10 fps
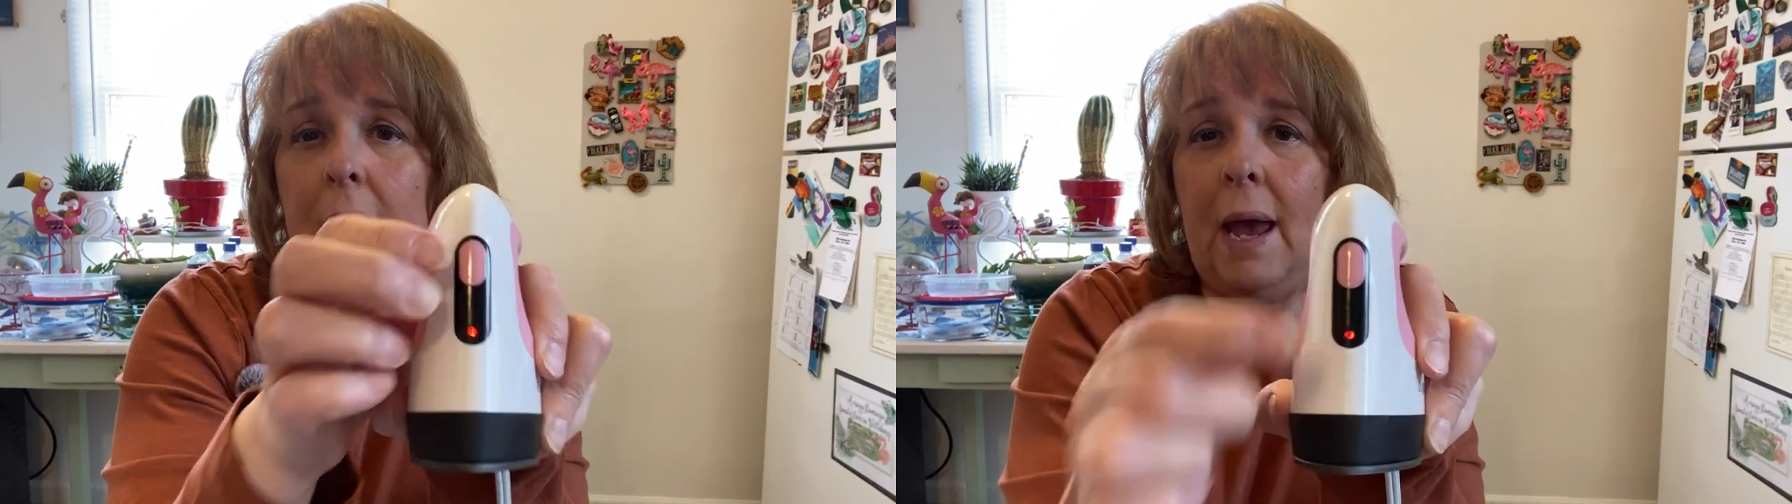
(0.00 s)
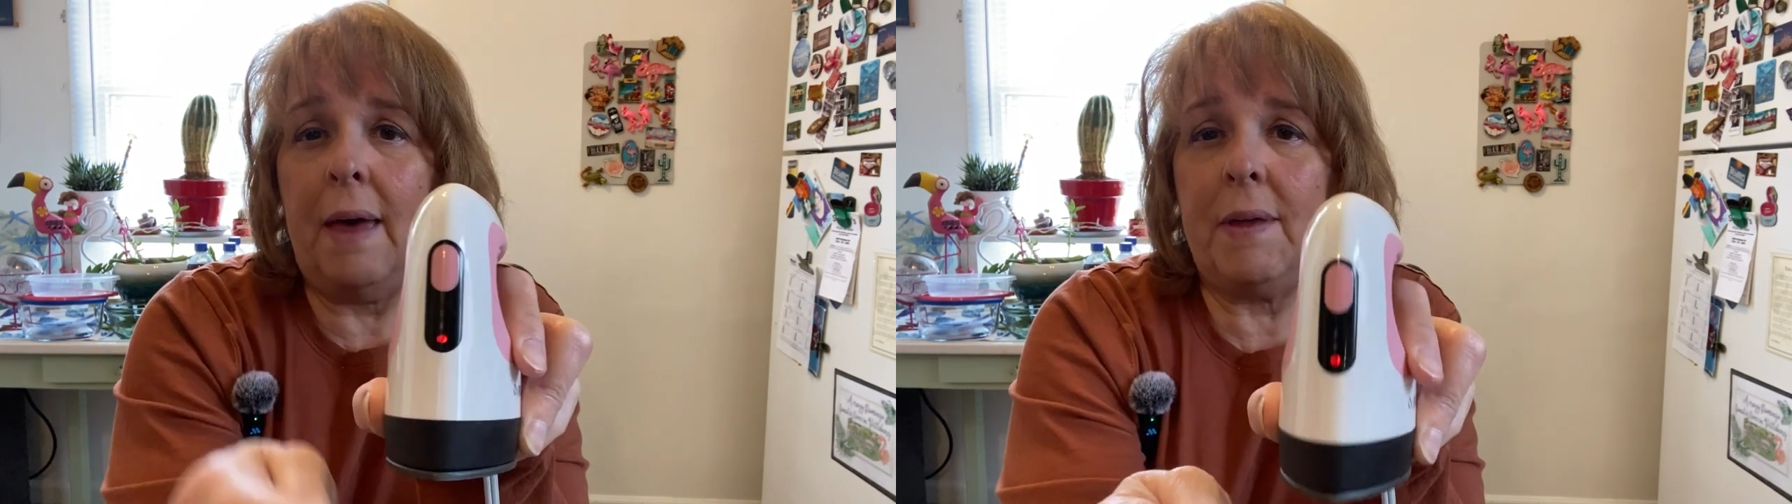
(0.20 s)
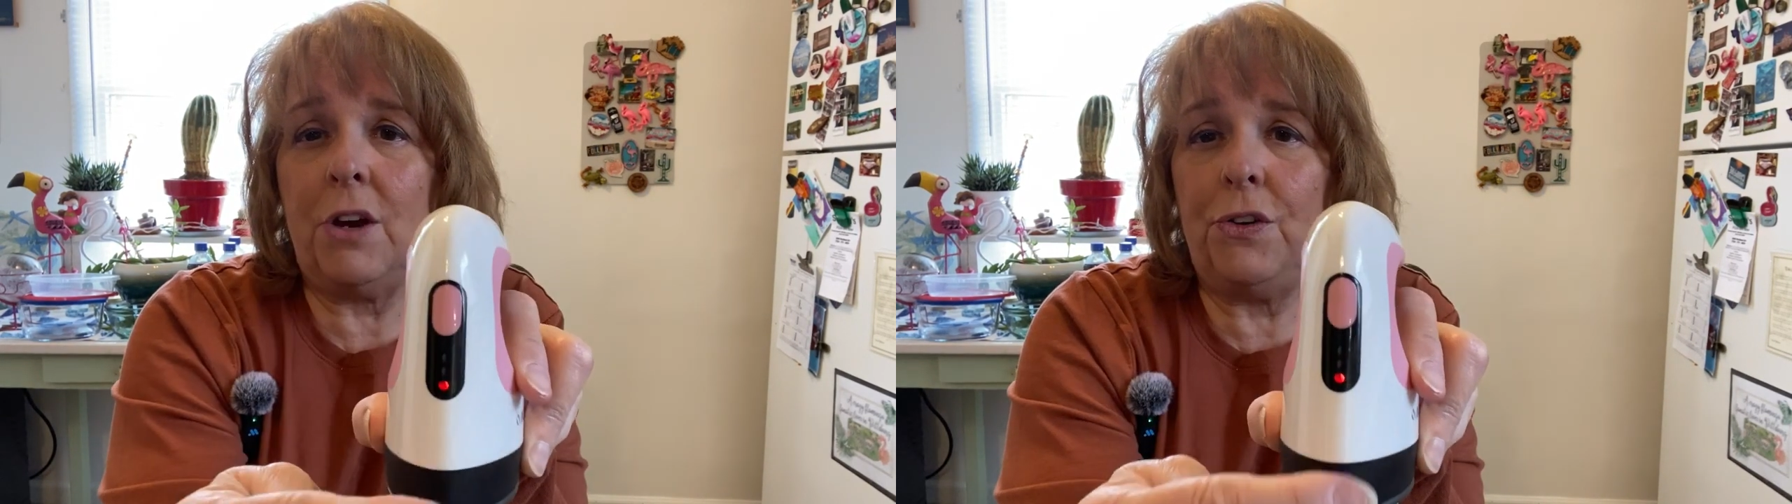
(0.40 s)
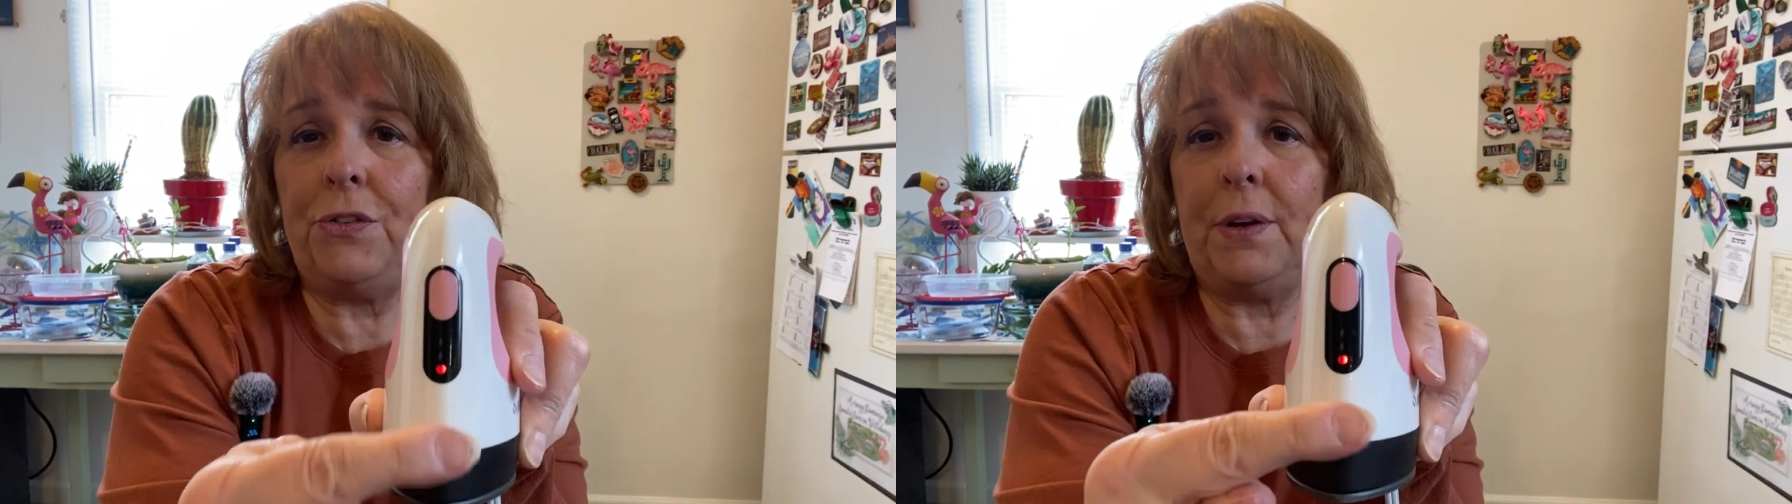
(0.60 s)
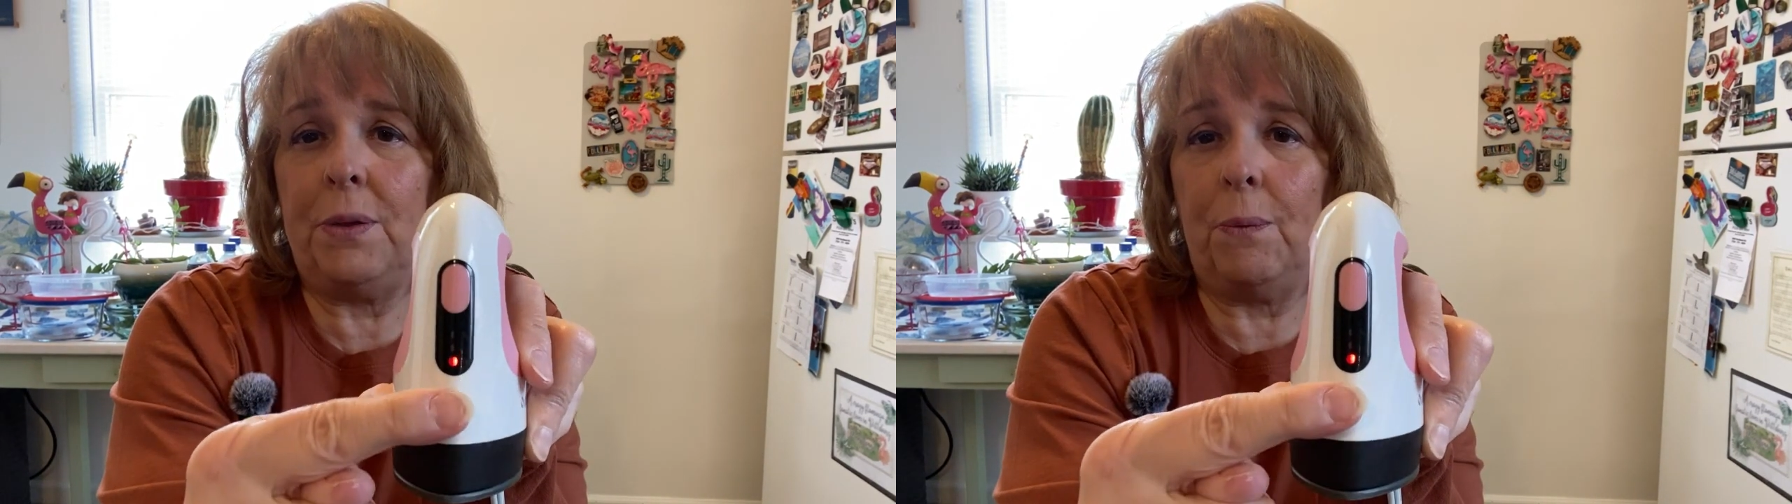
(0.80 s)
and there you
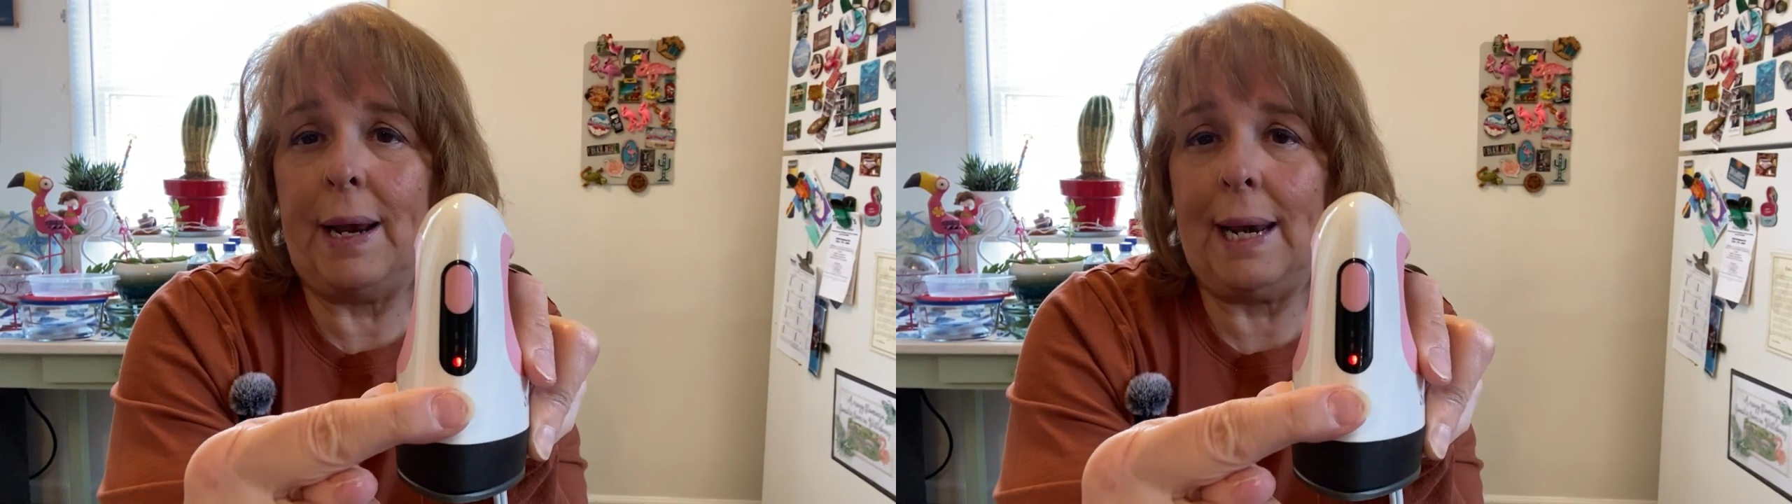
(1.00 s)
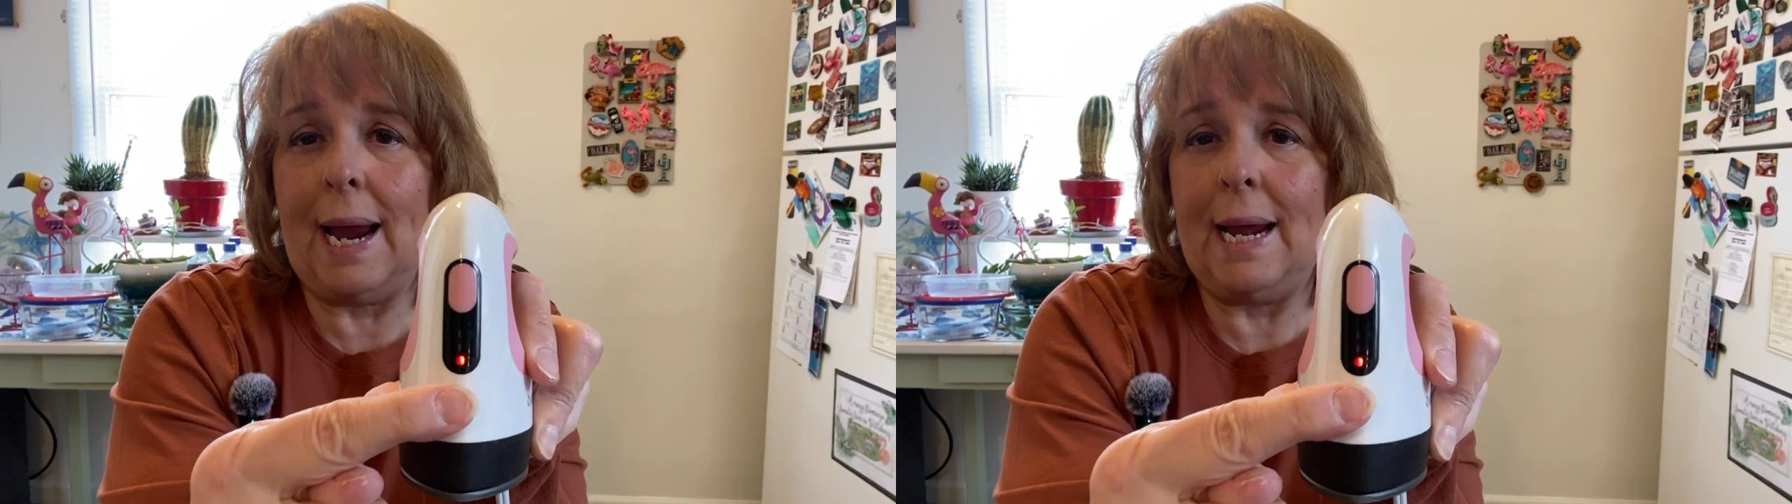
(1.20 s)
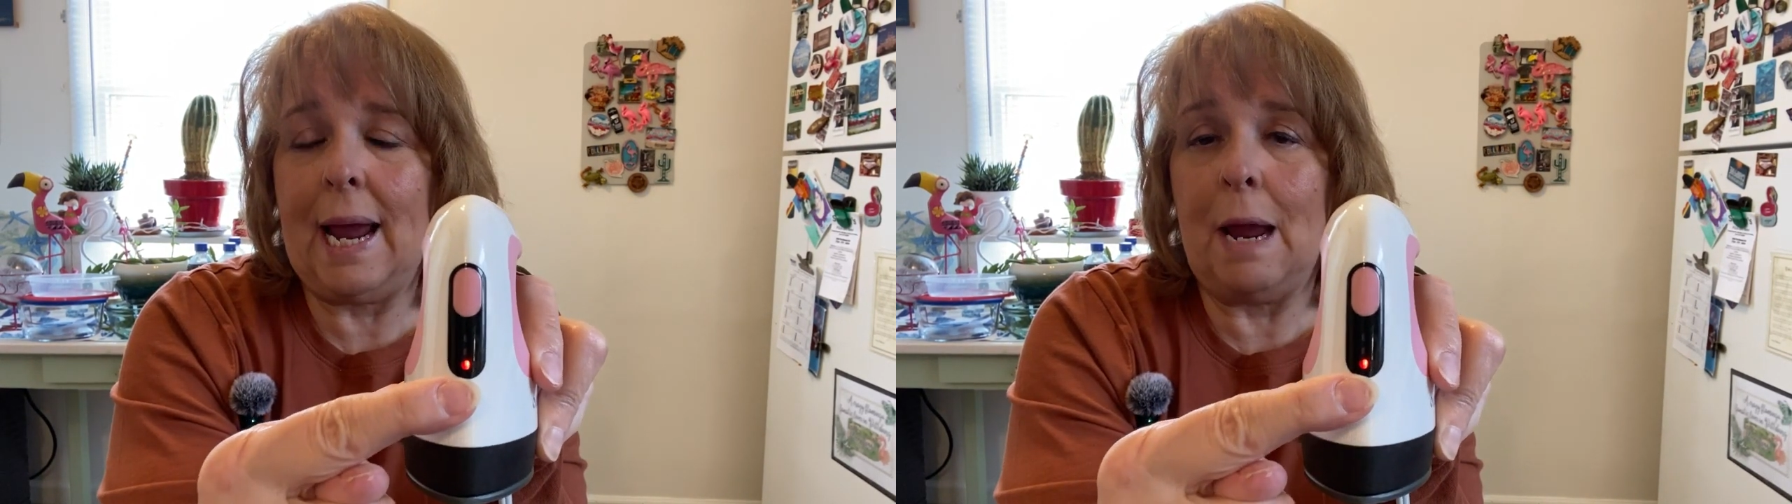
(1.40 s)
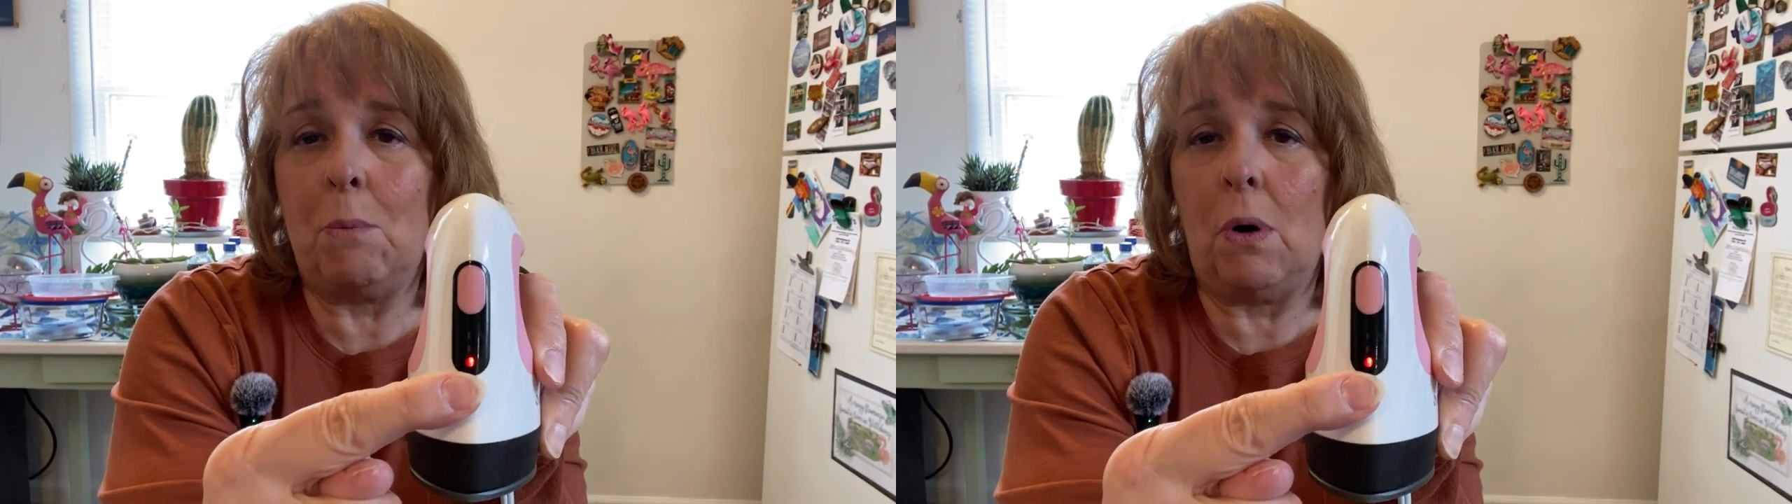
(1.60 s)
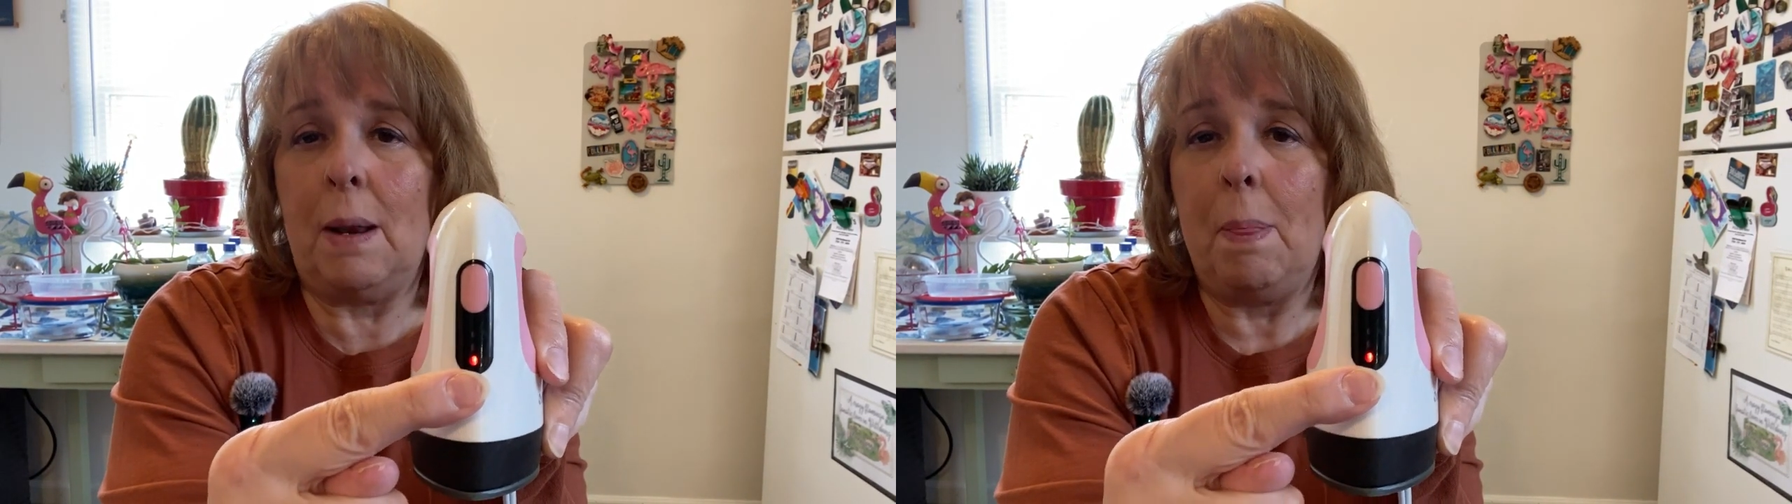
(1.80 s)
see the red light came
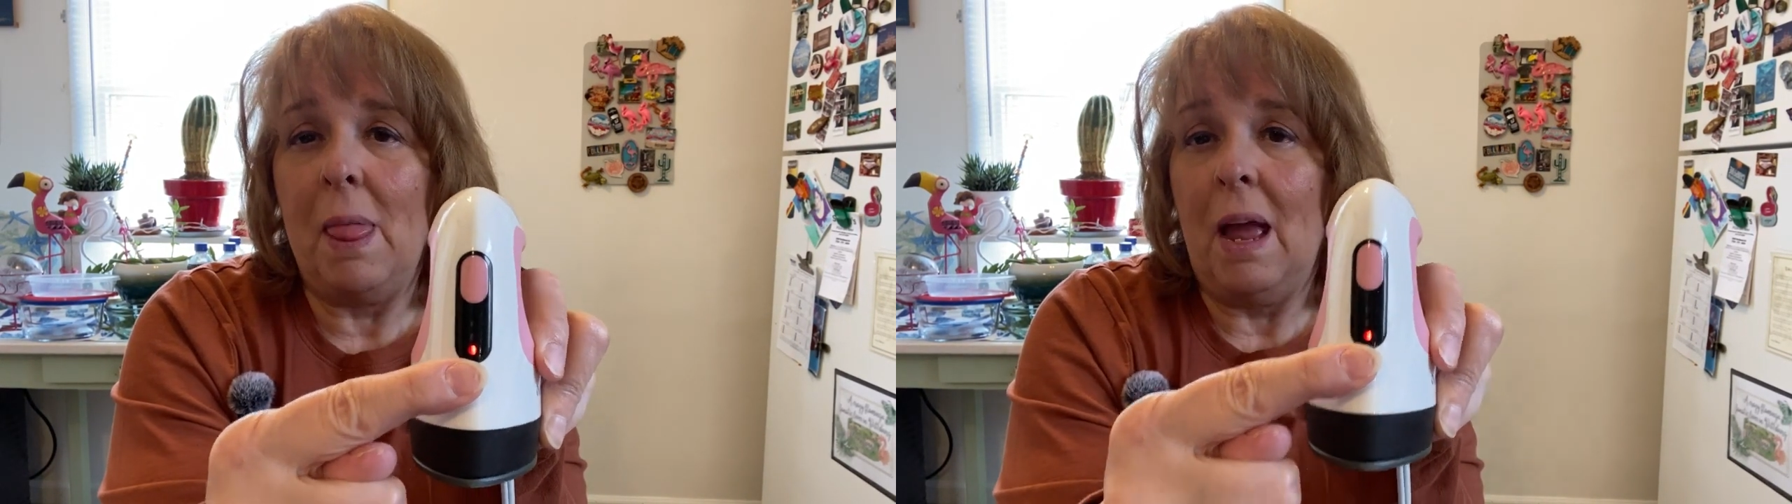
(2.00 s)
on.